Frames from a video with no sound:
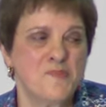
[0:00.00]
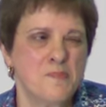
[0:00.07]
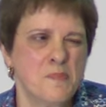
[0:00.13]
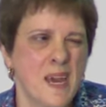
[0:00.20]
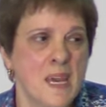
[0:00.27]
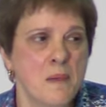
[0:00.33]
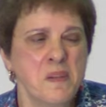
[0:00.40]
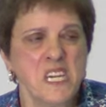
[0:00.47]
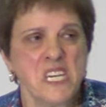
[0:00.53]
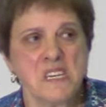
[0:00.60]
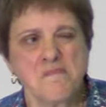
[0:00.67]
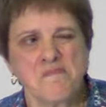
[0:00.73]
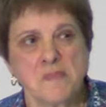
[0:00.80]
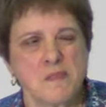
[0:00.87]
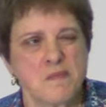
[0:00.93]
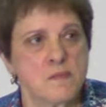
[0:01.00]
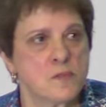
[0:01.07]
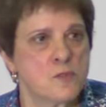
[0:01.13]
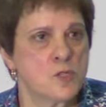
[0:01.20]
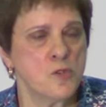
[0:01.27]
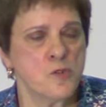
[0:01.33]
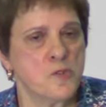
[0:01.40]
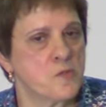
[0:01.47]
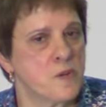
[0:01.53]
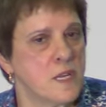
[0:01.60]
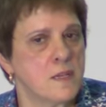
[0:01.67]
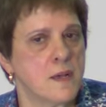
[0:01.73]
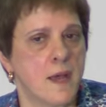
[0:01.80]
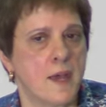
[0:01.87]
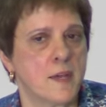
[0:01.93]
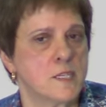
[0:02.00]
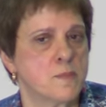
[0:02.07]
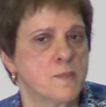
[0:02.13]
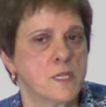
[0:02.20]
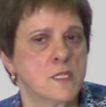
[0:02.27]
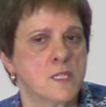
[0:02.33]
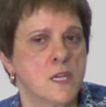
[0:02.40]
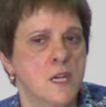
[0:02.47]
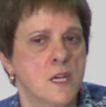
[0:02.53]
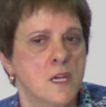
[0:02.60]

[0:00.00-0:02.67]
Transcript: maybe 2-3 days, but